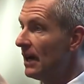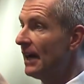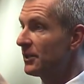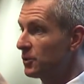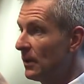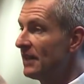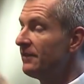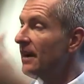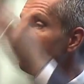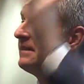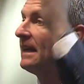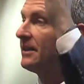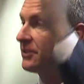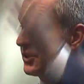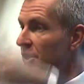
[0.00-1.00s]
uh, 25
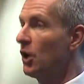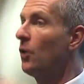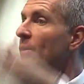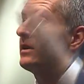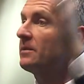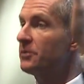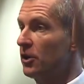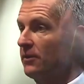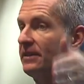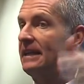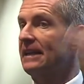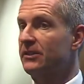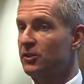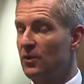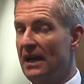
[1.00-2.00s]
days to go and observe the
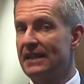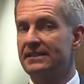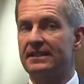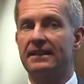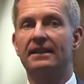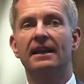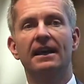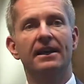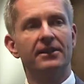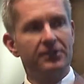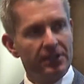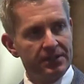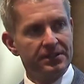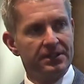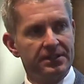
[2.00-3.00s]
next transit,
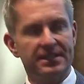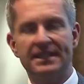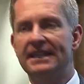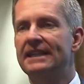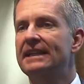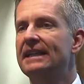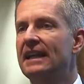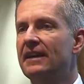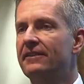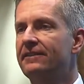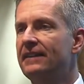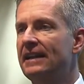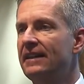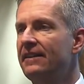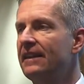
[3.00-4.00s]
just to see
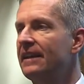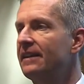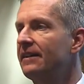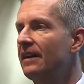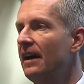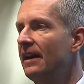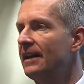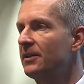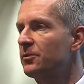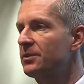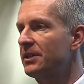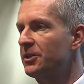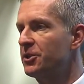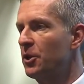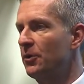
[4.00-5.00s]
if anything uh,
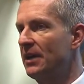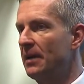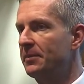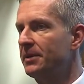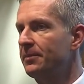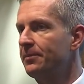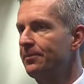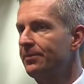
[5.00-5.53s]
interesting showed up.